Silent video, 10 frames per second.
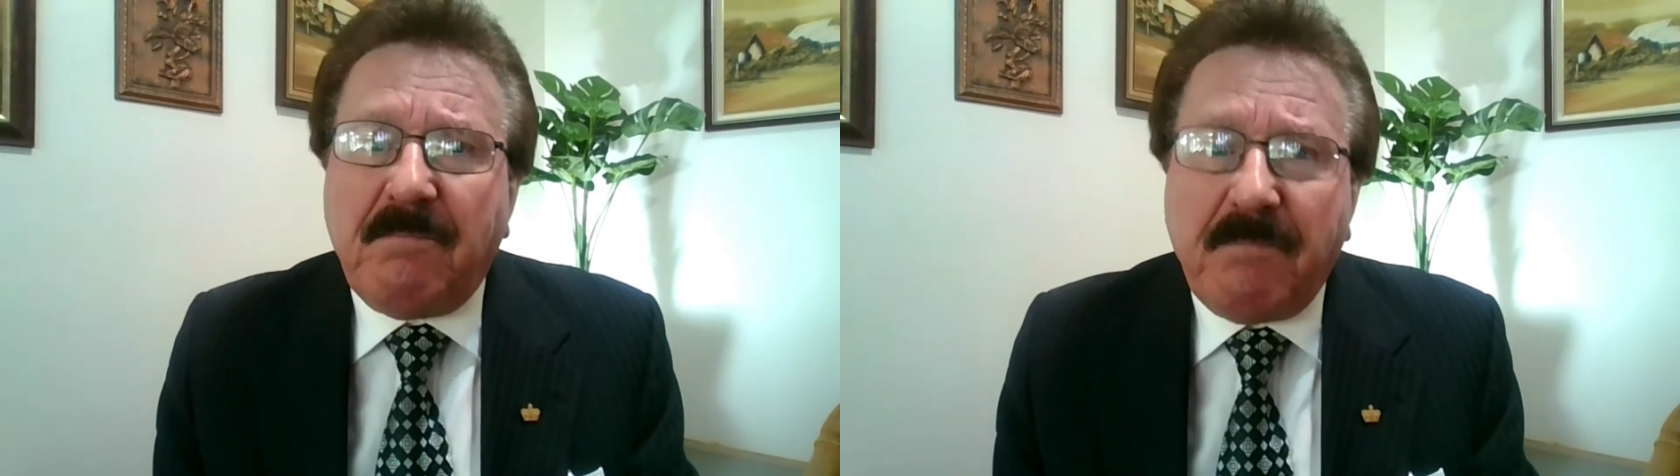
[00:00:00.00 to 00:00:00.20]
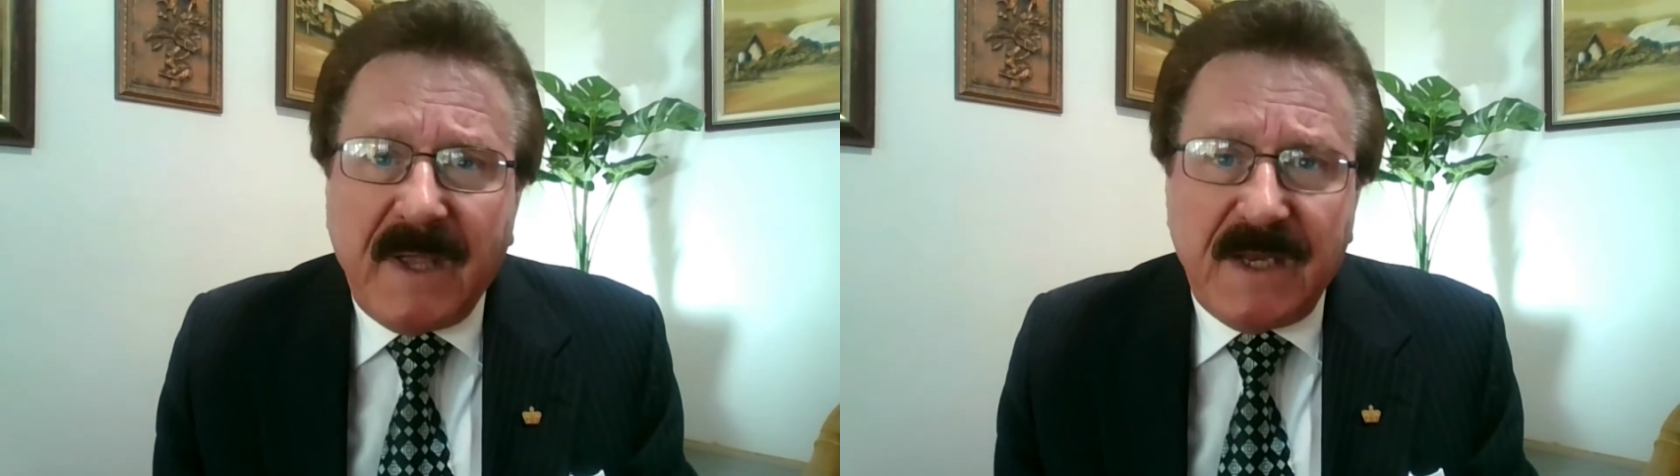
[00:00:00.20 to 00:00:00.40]

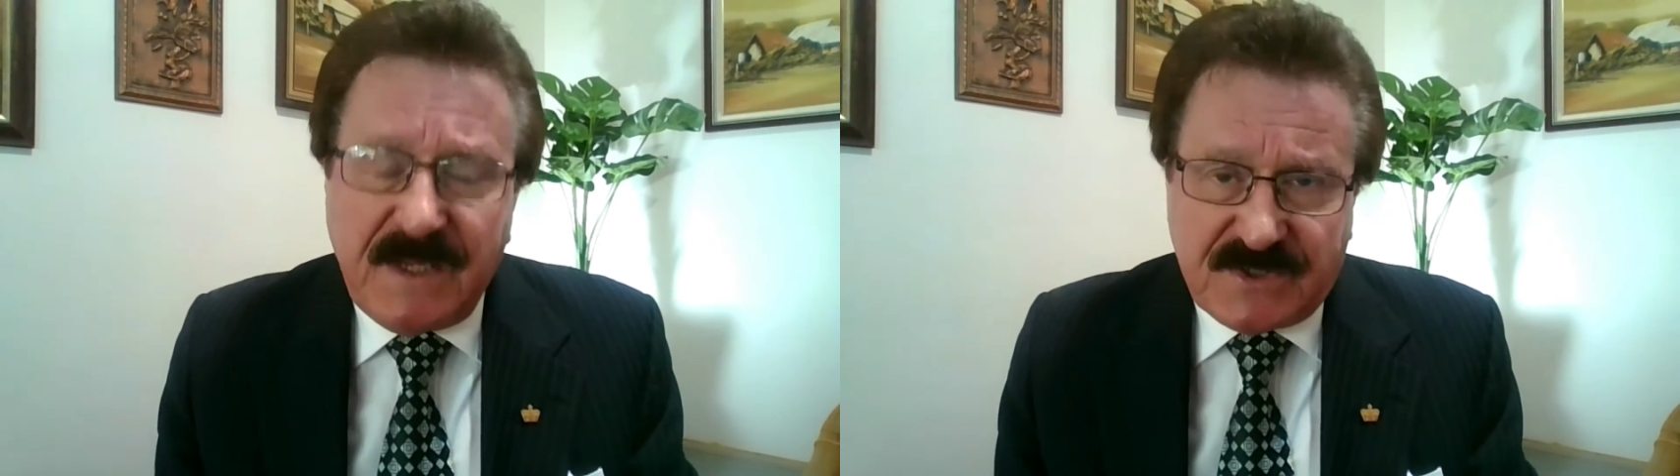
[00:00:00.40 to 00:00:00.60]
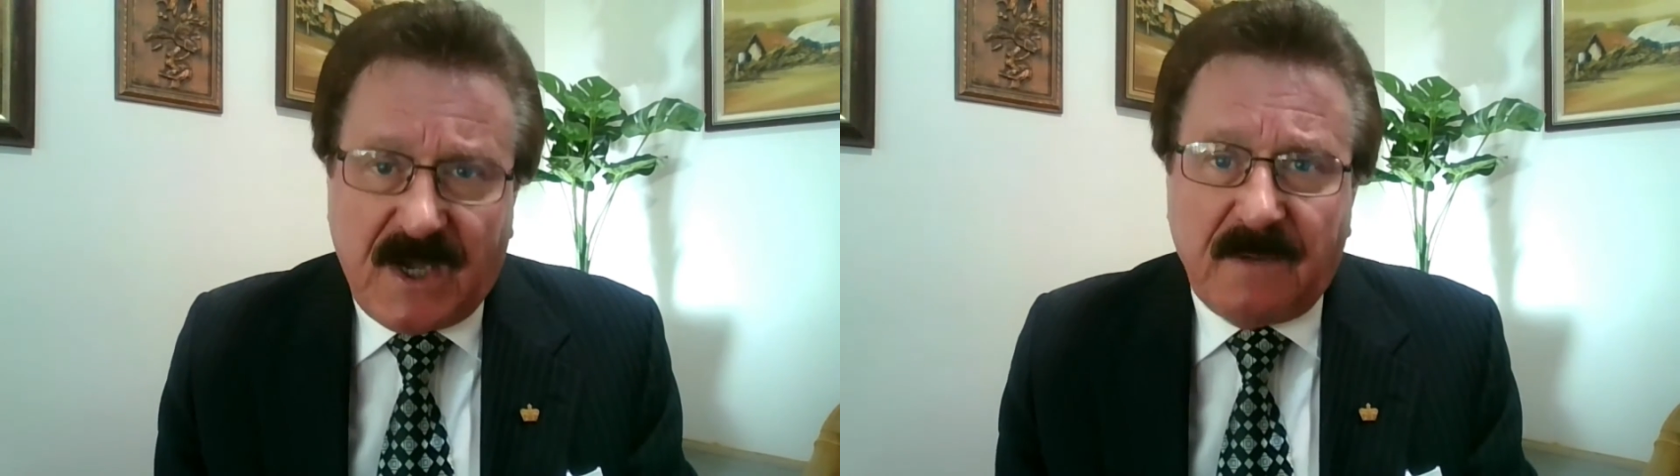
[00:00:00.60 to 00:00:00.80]

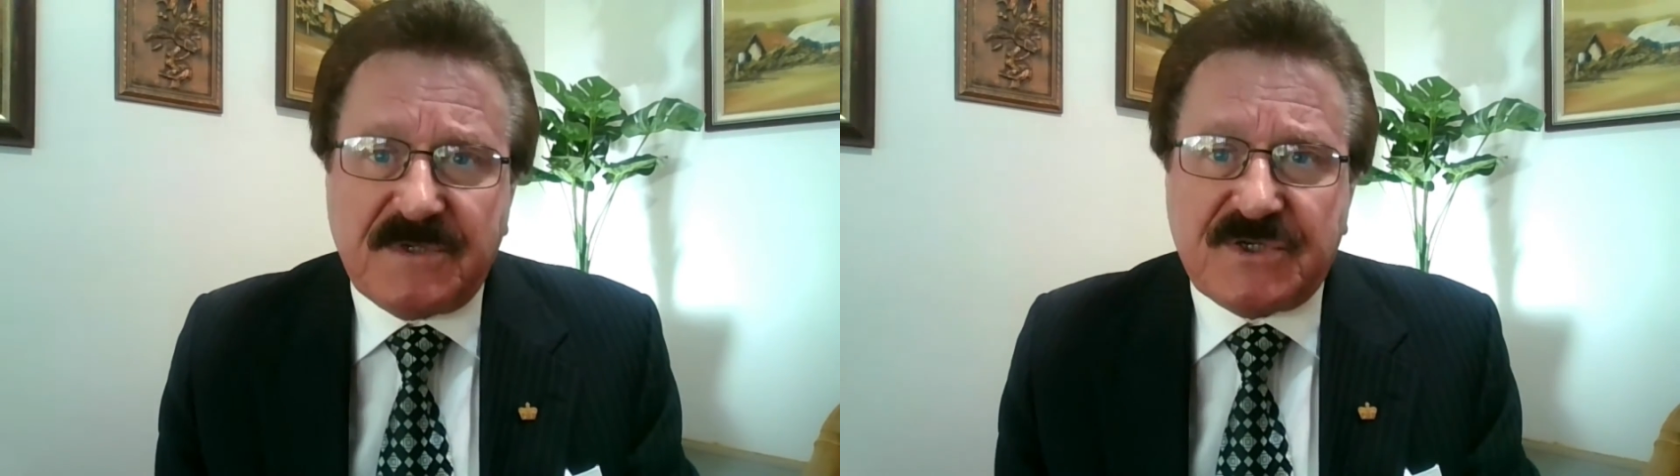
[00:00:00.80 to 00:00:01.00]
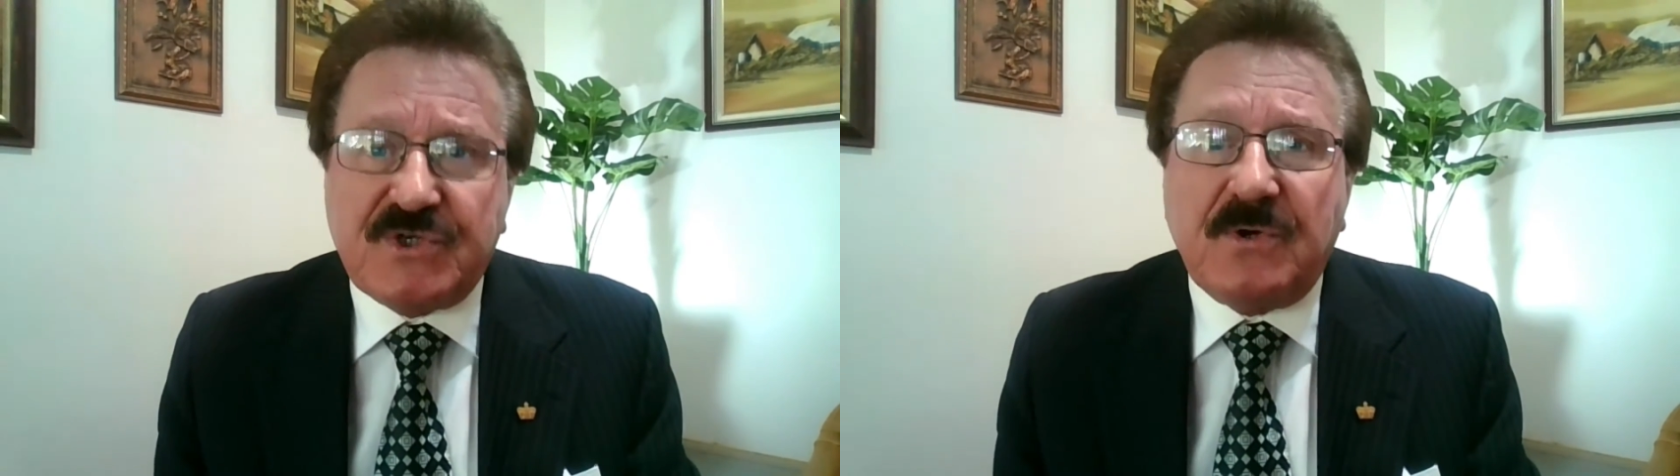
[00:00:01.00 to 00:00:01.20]
many
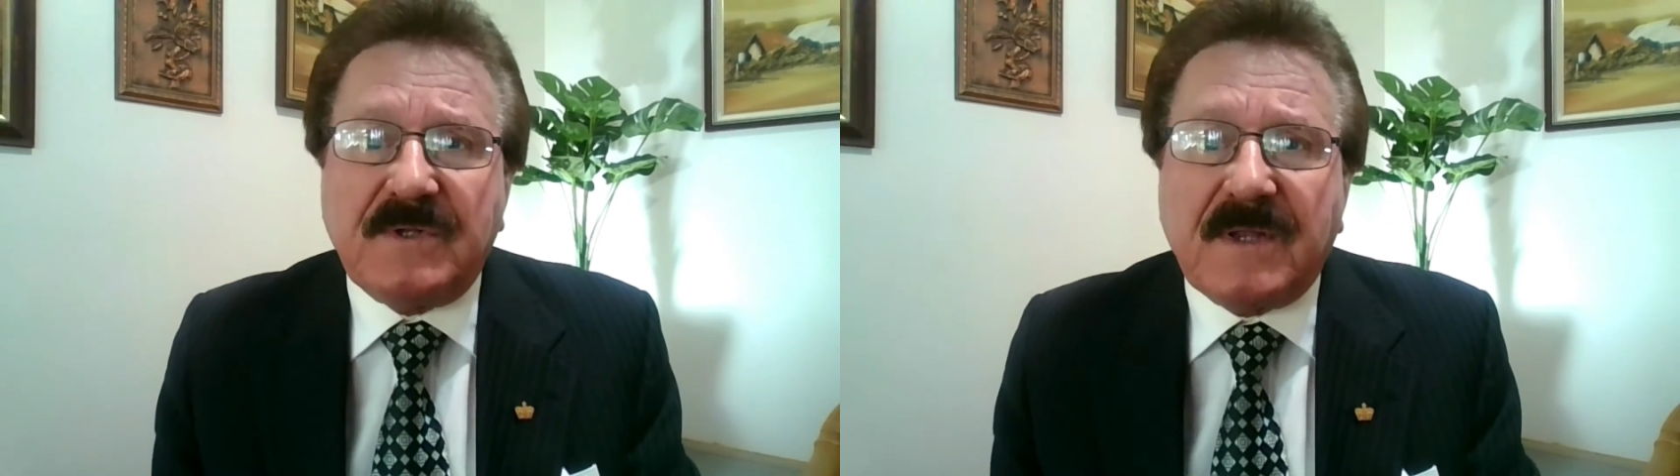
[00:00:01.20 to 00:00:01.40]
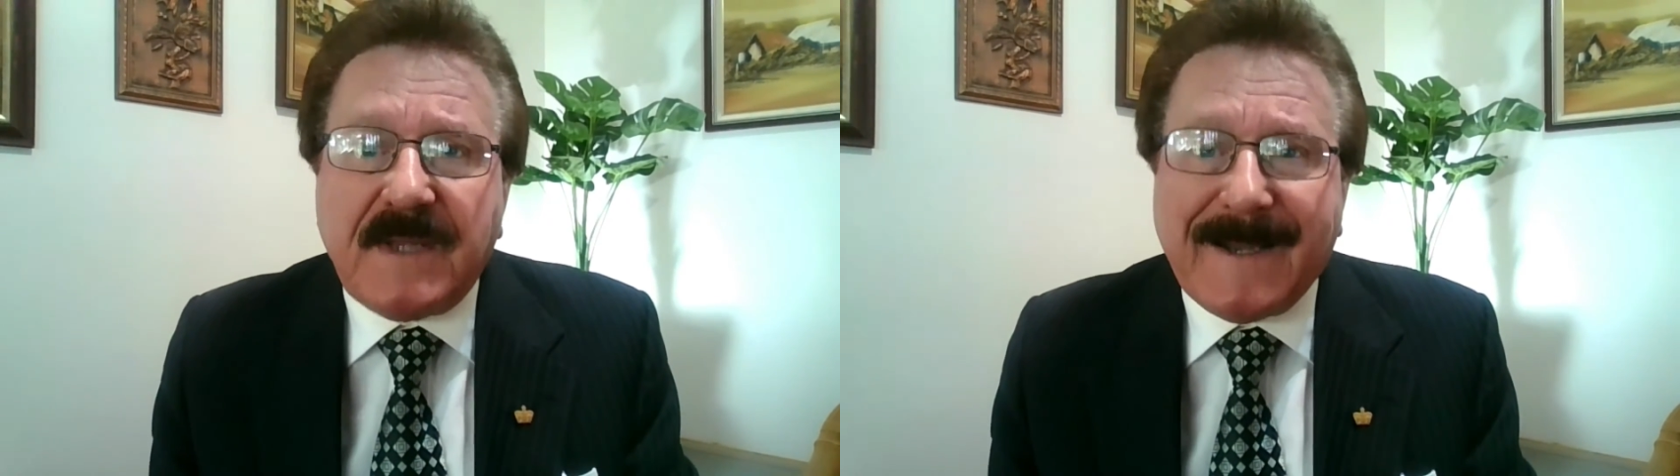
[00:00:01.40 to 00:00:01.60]
times
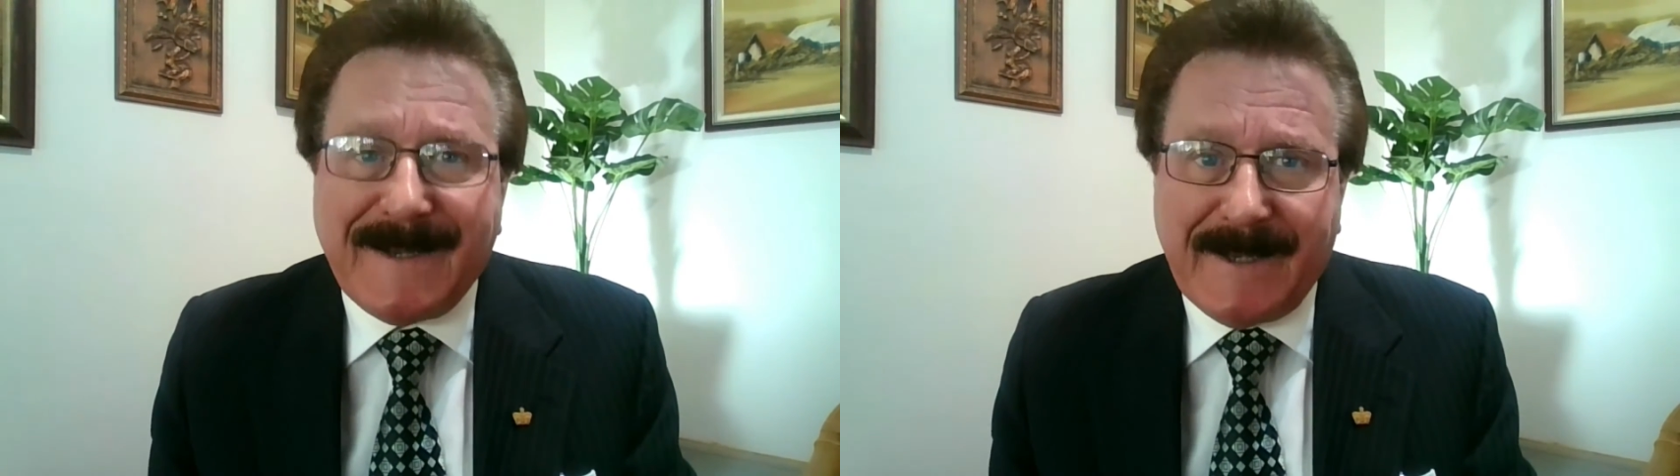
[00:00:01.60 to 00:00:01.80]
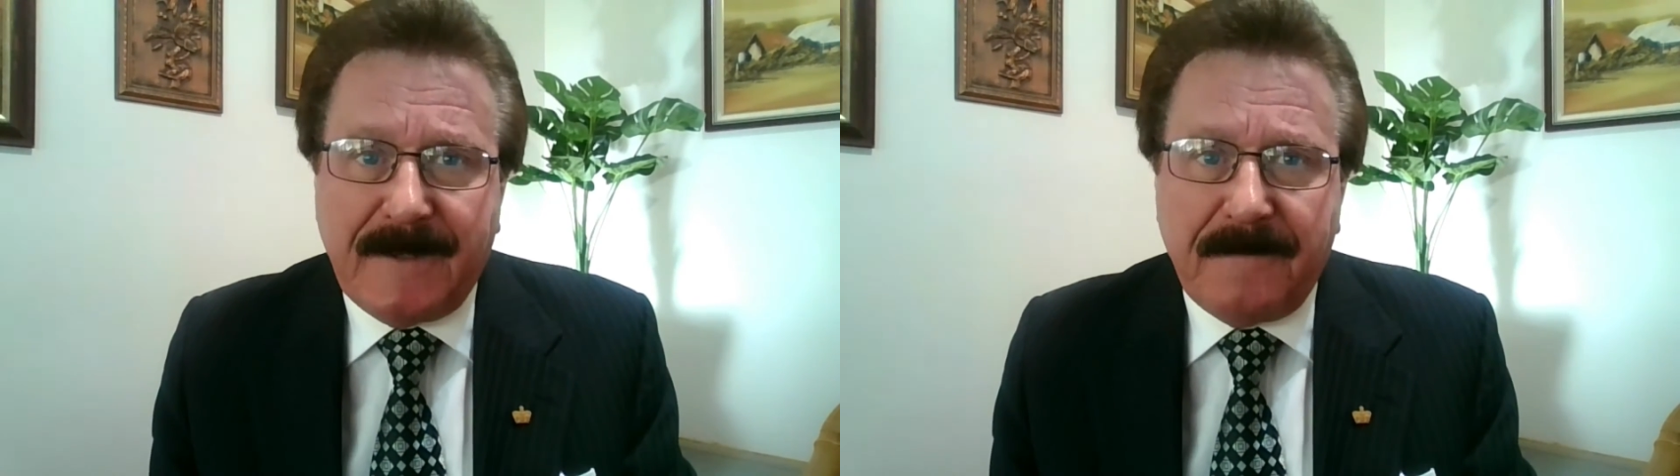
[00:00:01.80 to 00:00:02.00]
during the
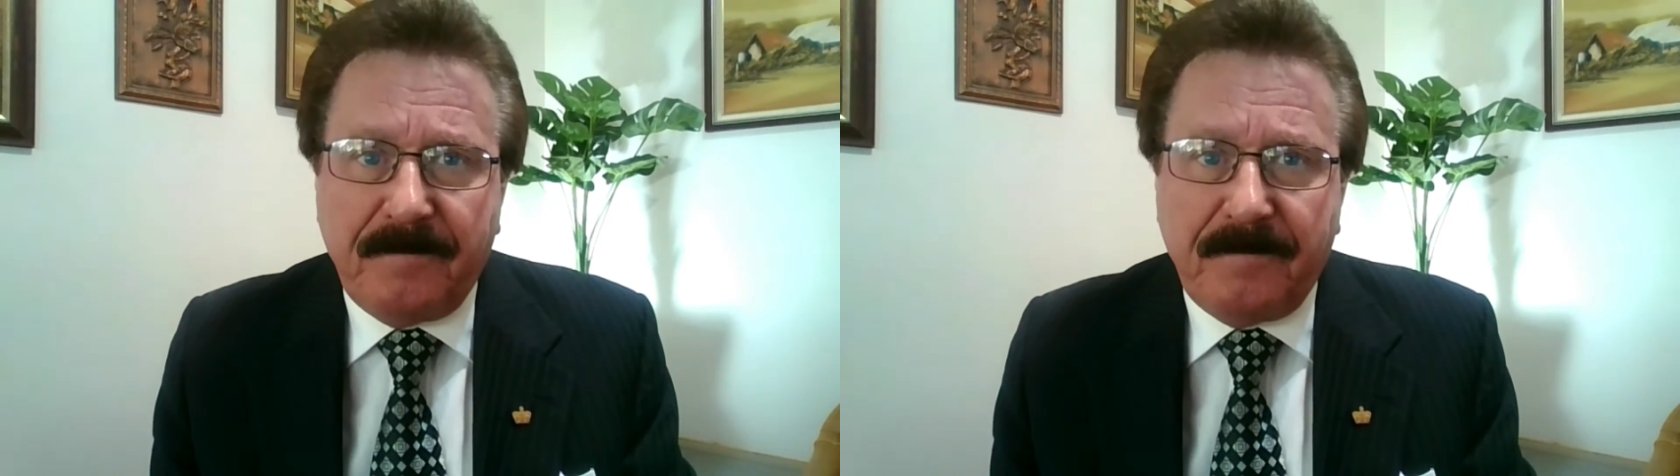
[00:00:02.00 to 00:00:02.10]
day.